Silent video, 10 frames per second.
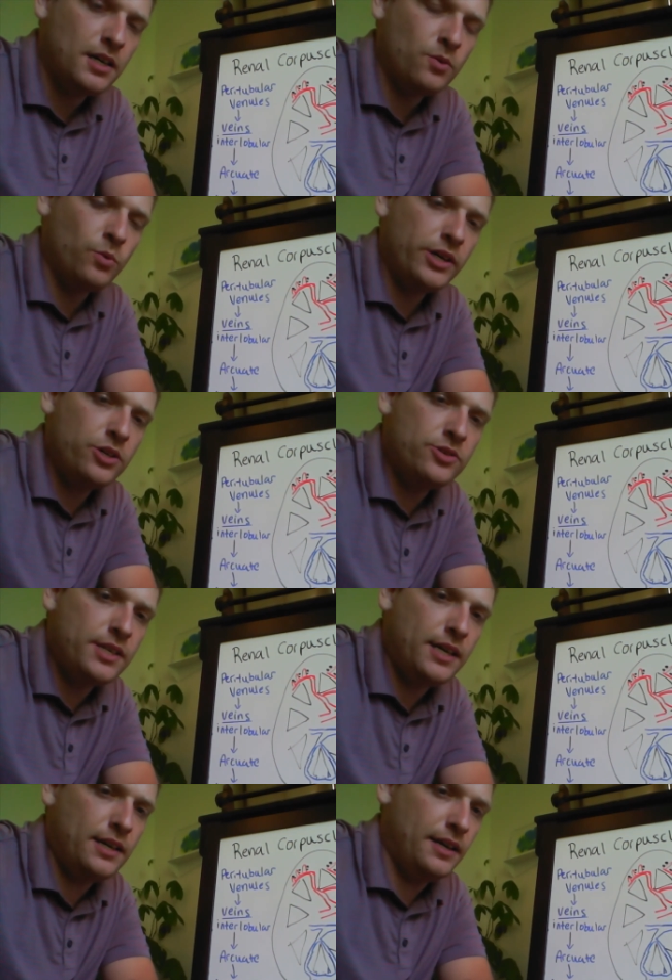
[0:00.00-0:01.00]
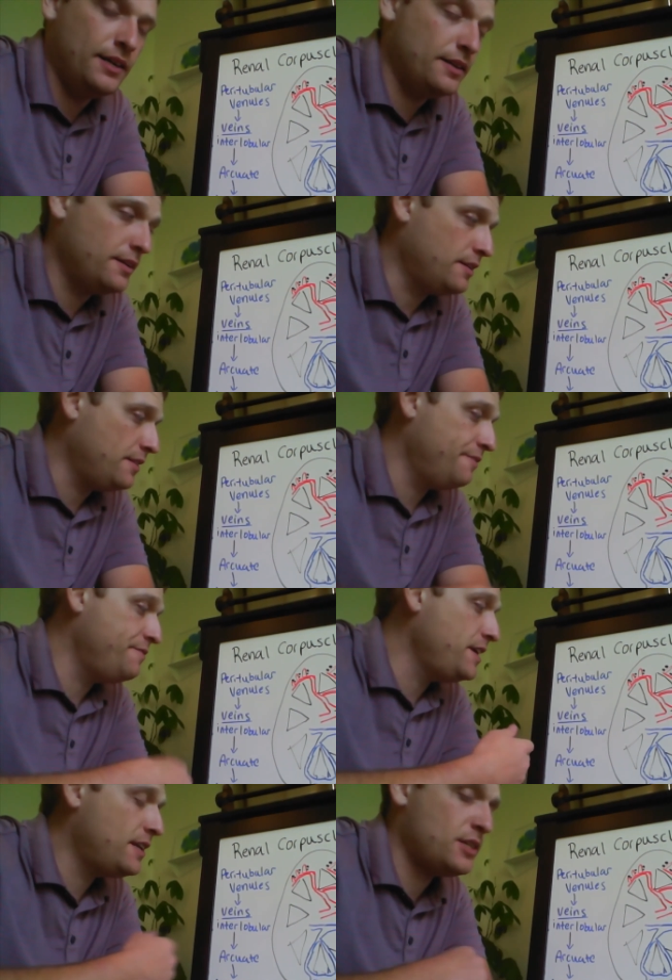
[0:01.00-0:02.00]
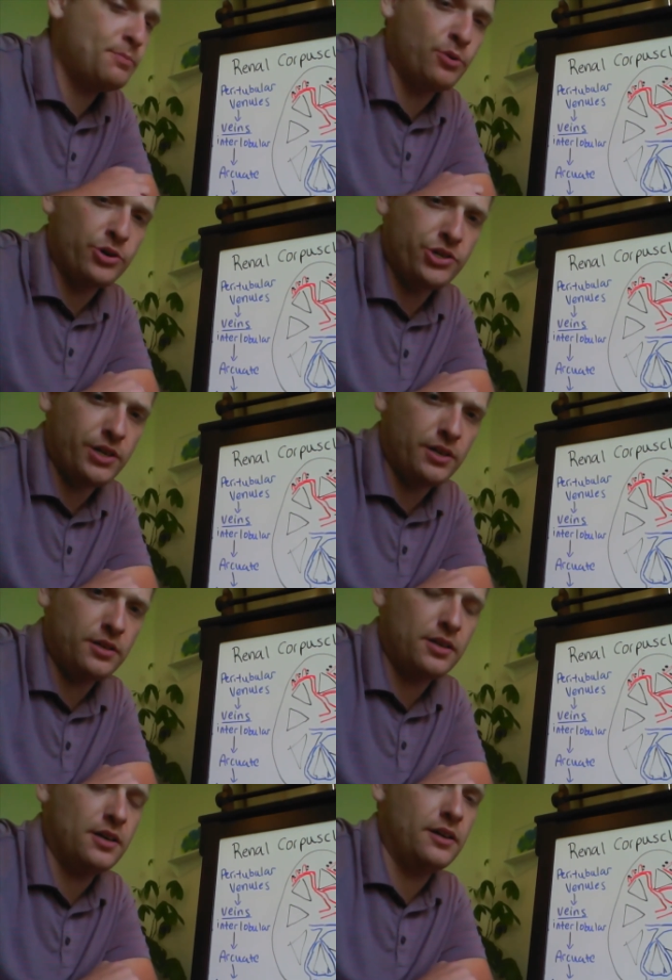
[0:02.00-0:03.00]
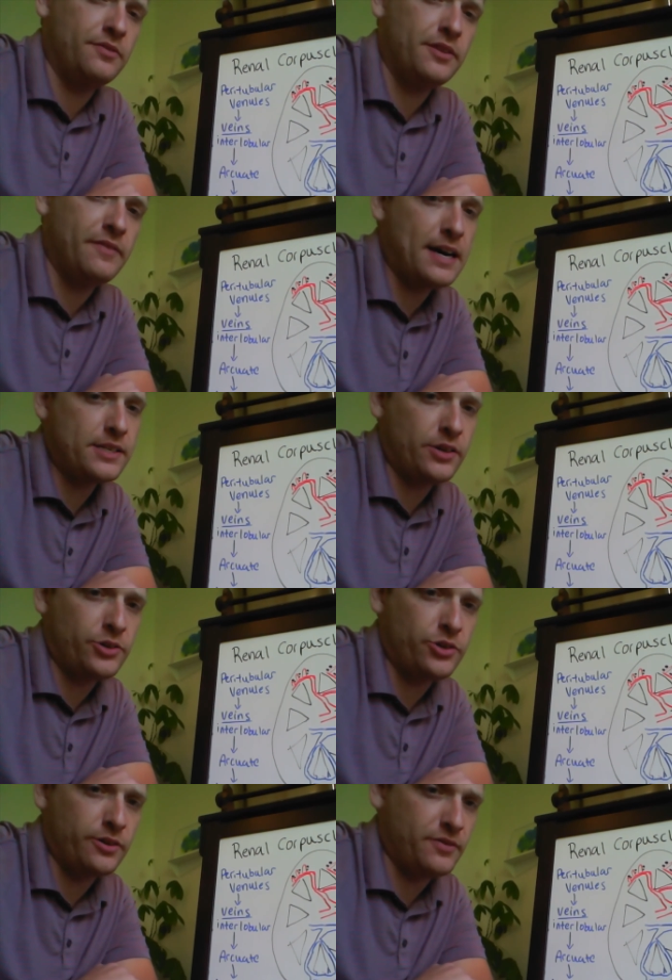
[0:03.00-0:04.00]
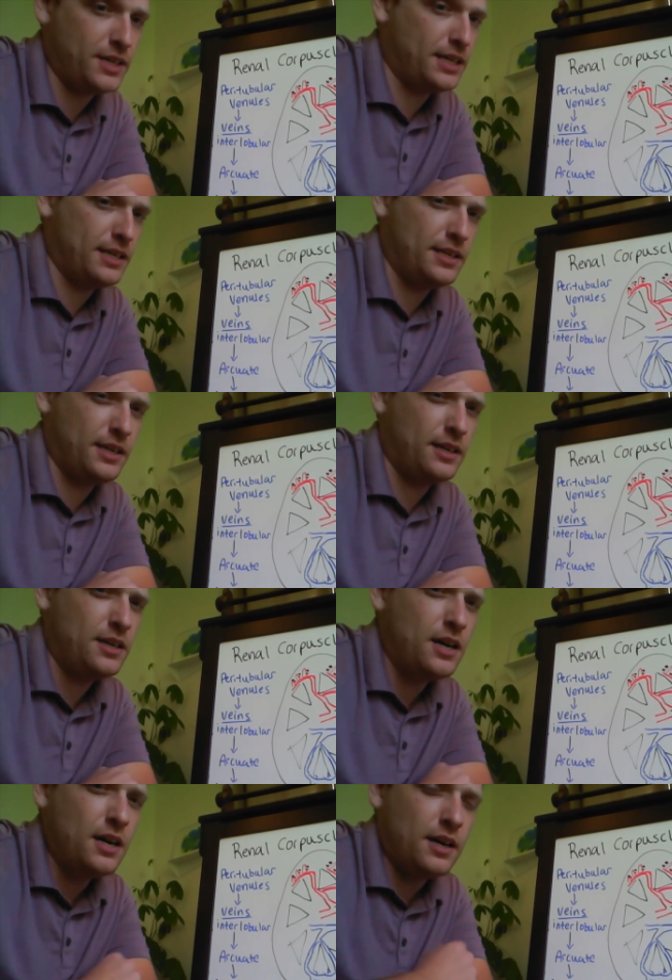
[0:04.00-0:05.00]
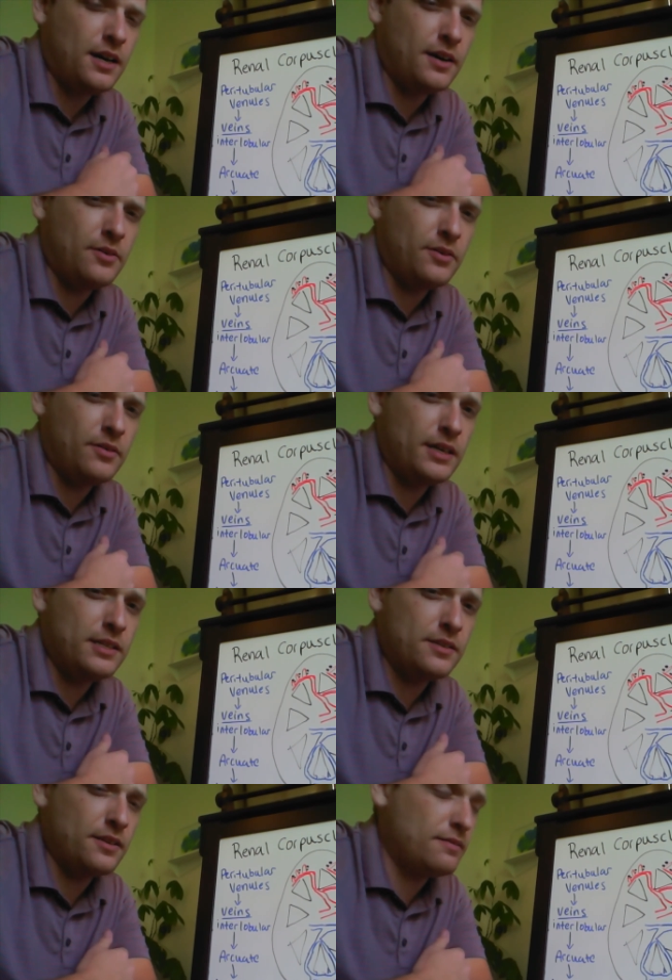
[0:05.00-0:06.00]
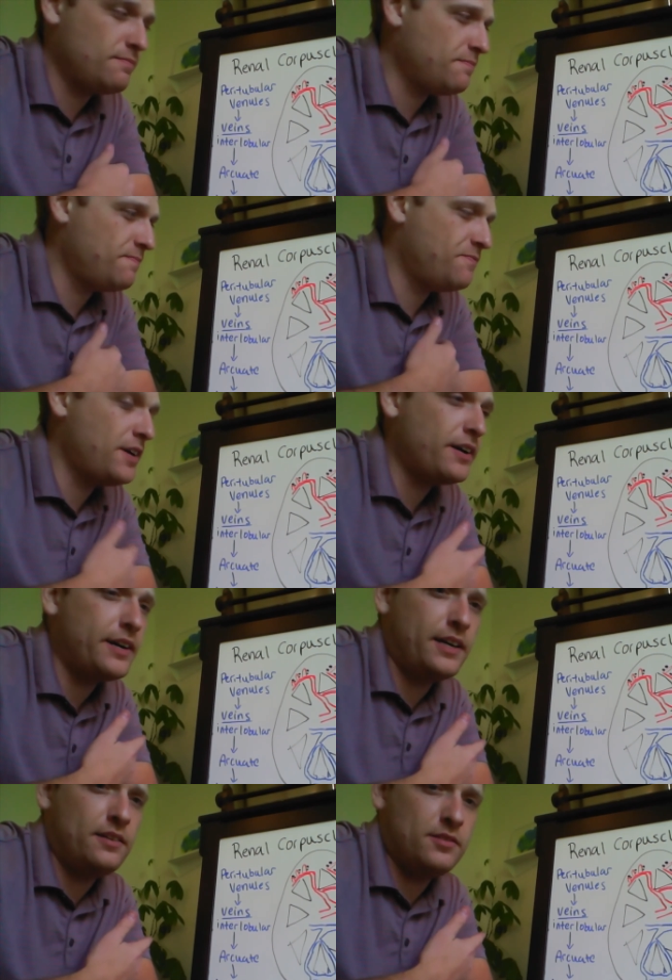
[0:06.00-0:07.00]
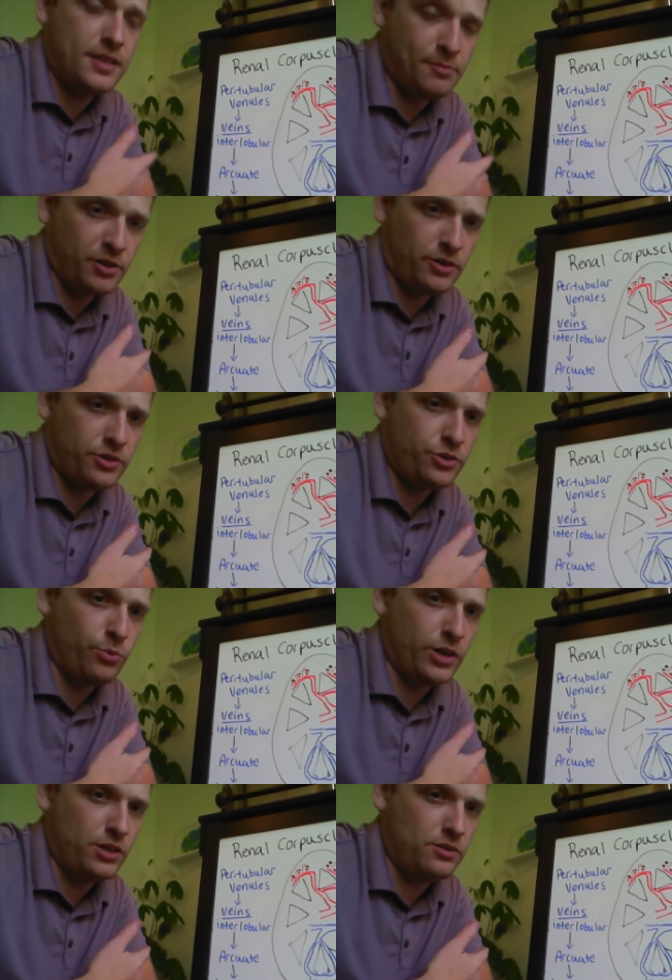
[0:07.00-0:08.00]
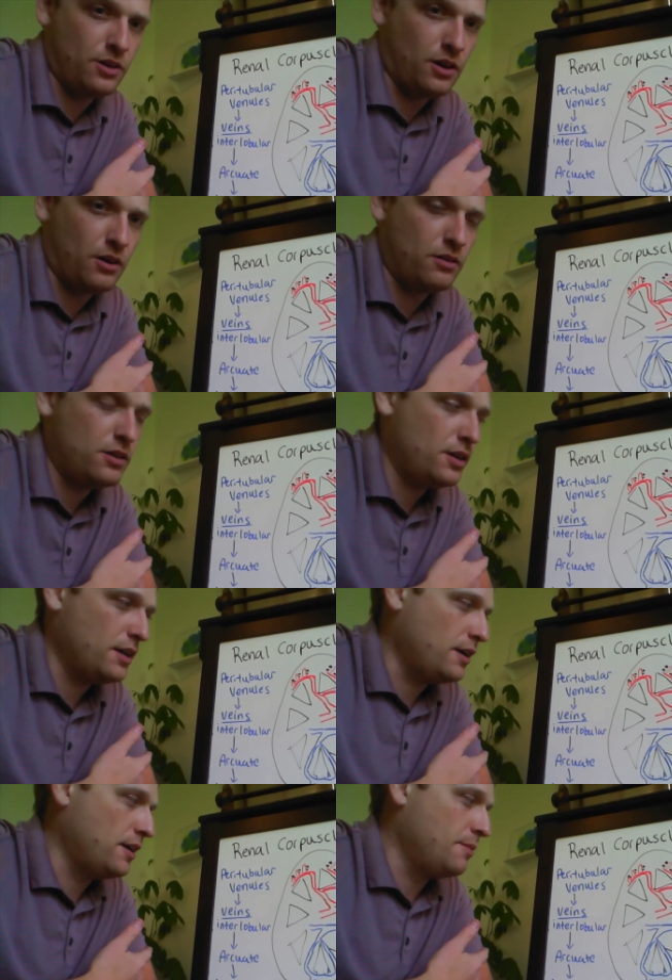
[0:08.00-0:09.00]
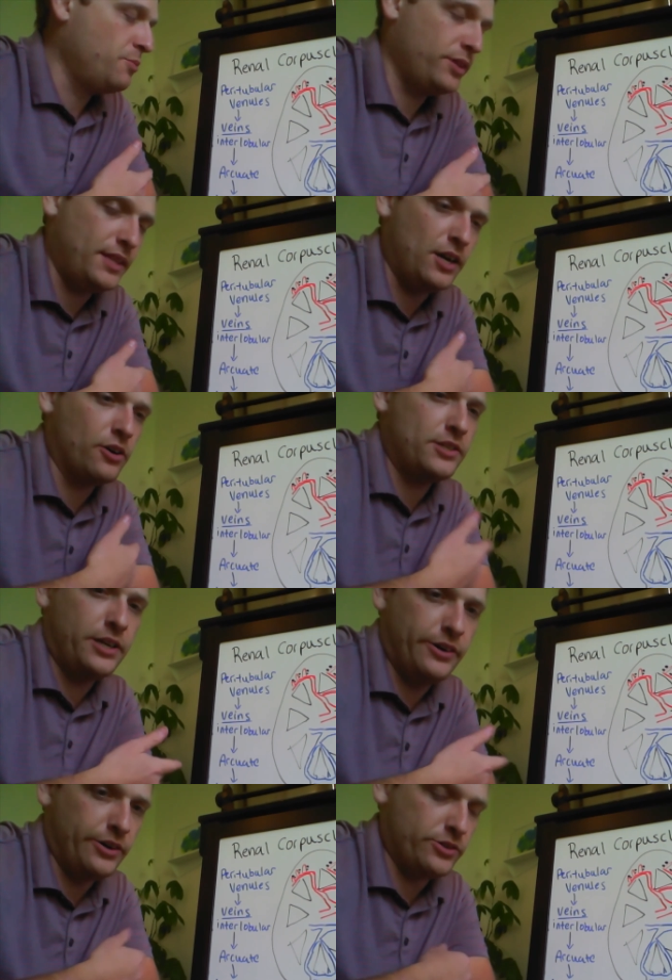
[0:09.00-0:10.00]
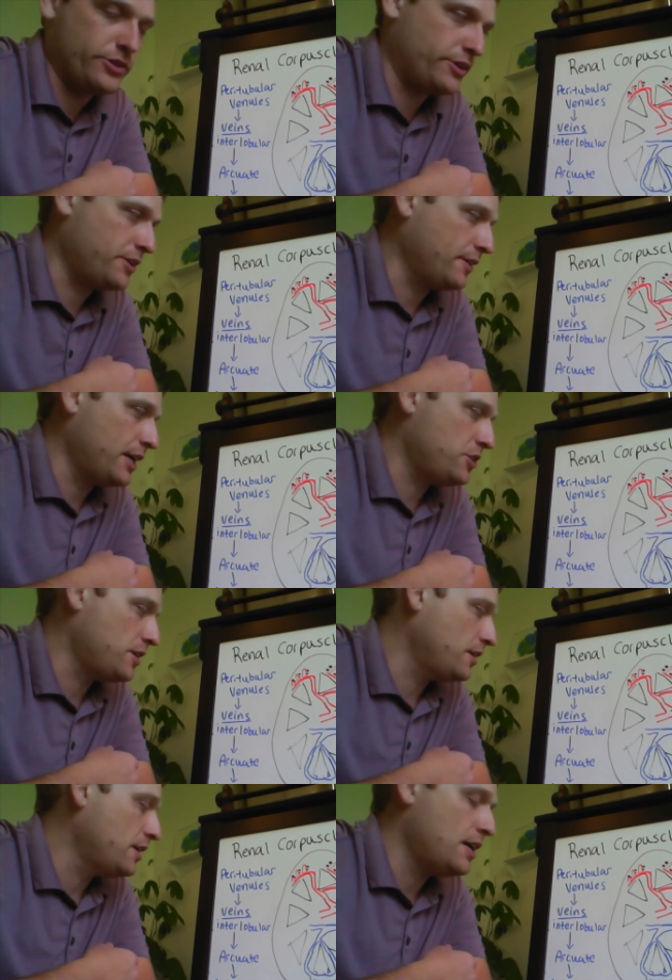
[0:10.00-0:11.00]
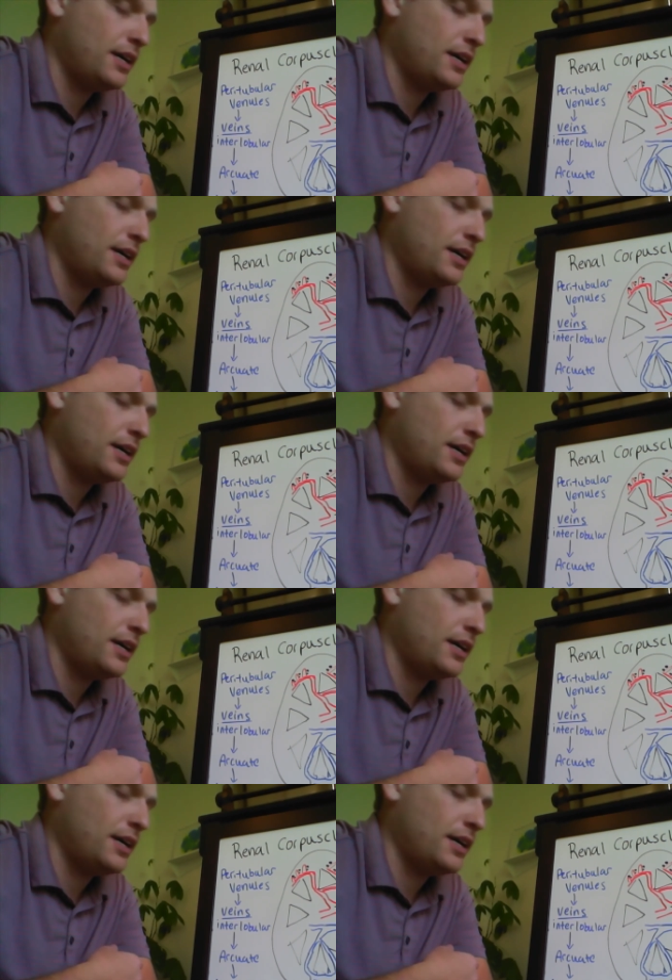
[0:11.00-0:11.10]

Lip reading: What you see in the venous portion of the vasculature of the kidney is very similar to what you saw with the arterial circulation.